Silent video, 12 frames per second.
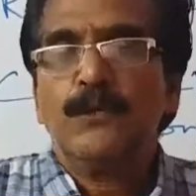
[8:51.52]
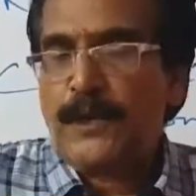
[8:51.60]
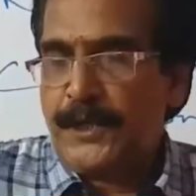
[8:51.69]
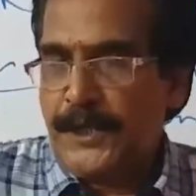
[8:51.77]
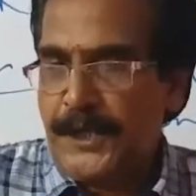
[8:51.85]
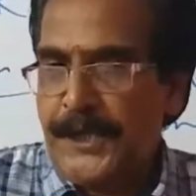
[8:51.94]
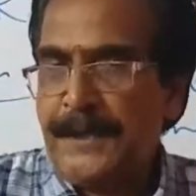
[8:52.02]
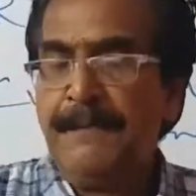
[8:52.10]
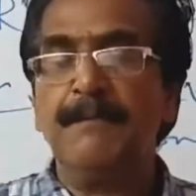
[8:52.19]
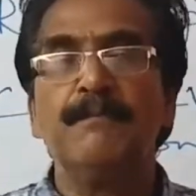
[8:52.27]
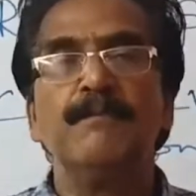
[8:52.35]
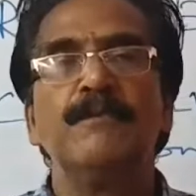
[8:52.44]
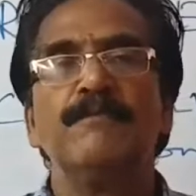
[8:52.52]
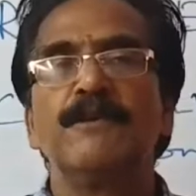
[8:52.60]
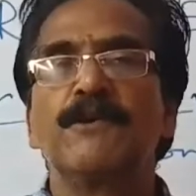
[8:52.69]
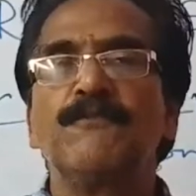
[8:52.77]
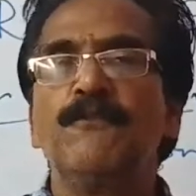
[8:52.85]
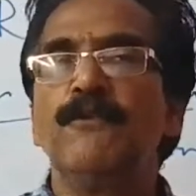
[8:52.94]
your name,
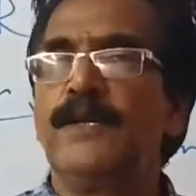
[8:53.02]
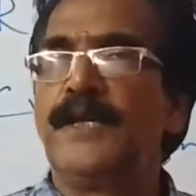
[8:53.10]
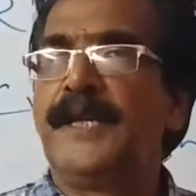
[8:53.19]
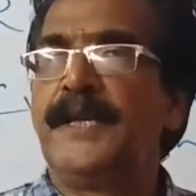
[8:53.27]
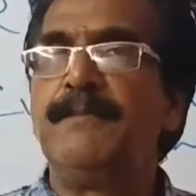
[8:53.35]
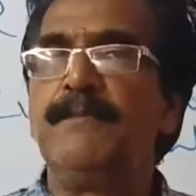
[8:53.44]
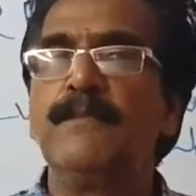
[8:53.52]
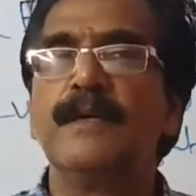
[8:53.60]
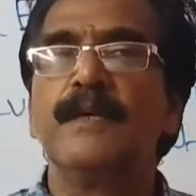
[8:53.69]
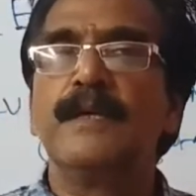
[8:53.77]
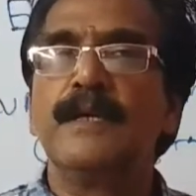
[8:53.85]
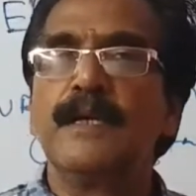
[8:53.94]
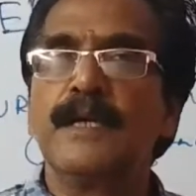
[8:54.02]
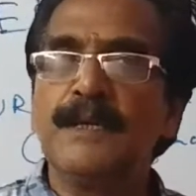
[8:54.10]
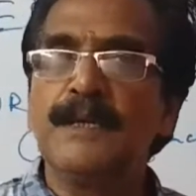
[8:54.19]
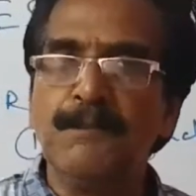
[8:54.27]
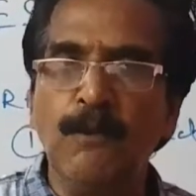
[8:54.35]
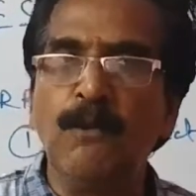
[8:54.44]
your full name
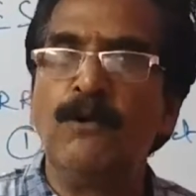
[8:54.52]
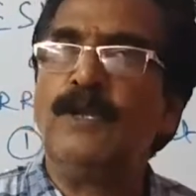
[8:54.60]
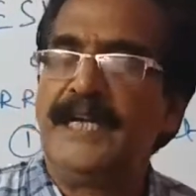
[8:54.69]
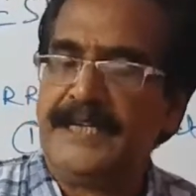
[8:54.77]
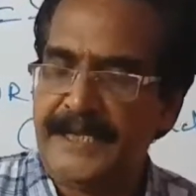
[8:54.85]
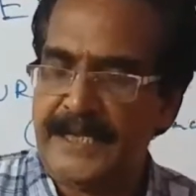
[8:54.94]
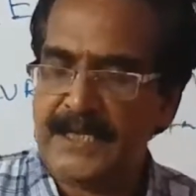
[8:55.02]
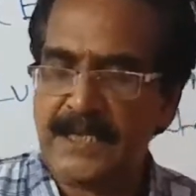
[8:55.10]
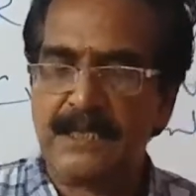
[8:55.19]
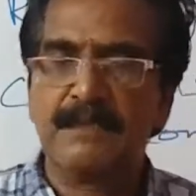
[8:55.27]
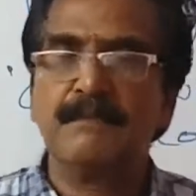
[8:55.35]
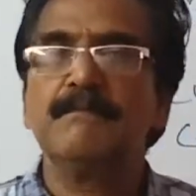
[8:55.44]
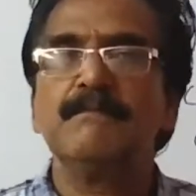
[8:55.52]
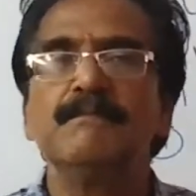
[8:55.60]
in bold letters,